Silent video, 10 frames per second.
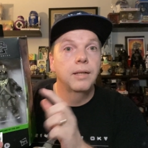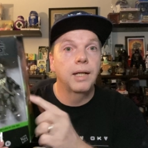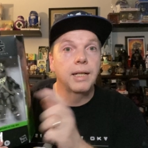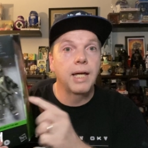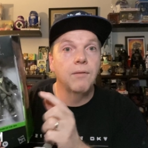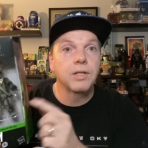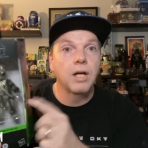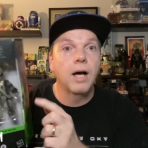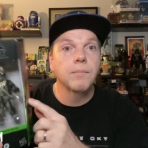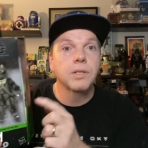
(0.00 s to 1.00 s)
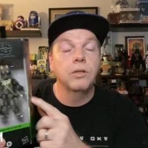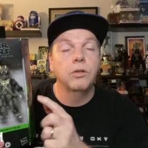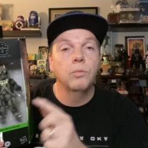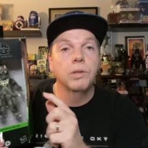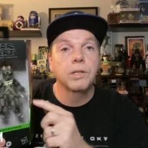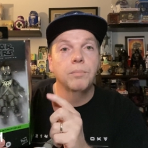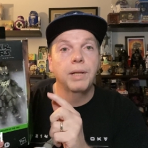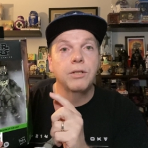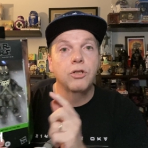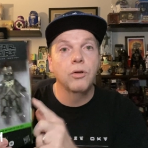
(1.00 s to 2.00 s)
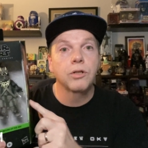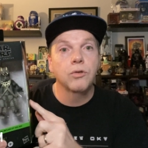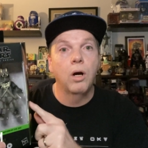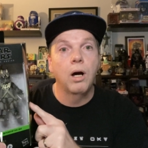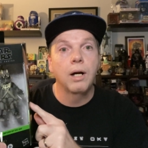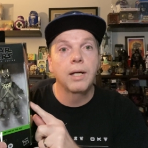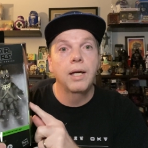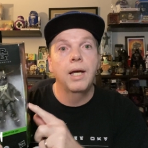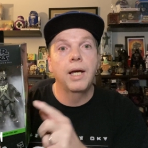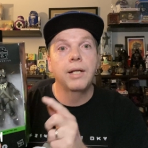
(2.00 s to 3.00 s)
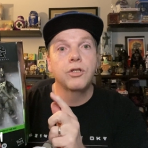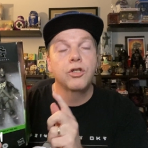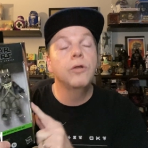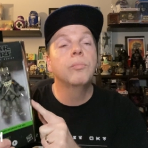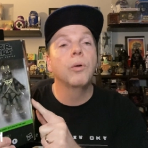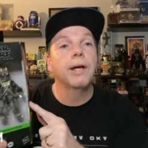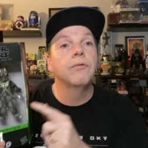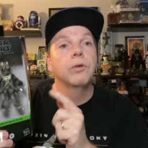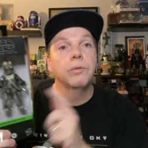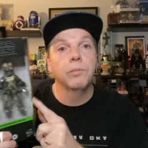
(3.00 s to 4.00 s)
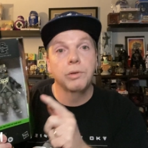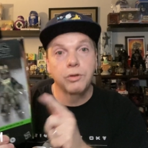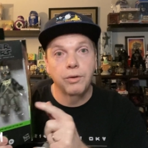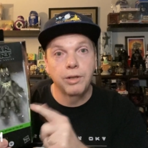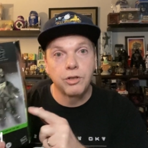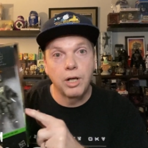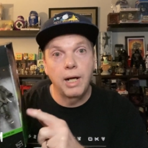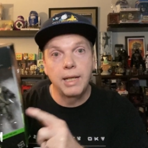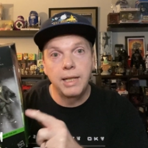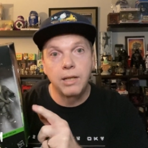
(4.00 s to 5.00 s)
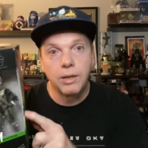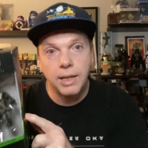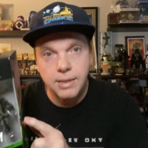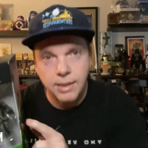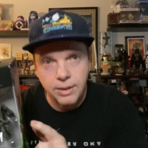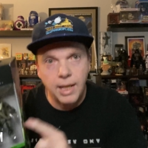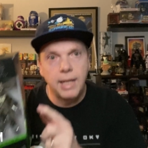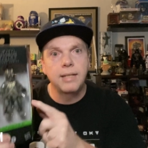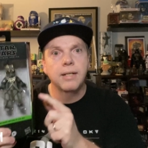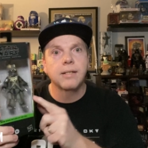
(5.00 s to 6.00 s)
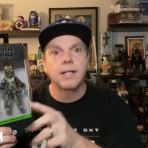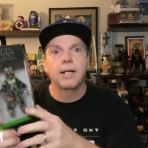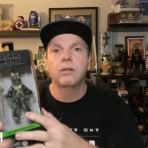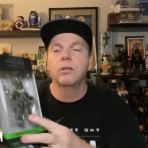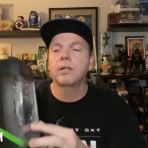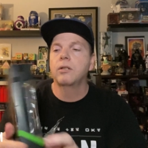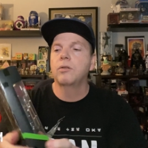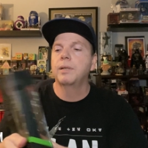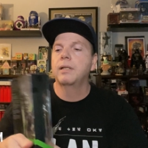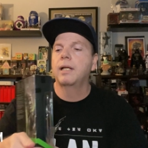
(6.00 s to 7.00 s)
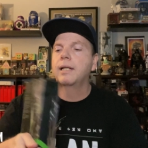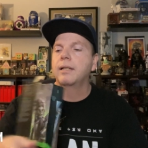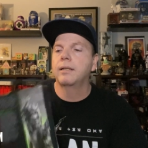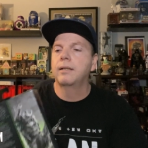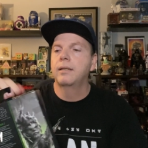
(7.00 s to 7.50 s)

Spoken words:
and Kevin Thompson, who played Chukatron and Chubray from Return of the Jedi, he said, yeah, he does kind of look a little bit like a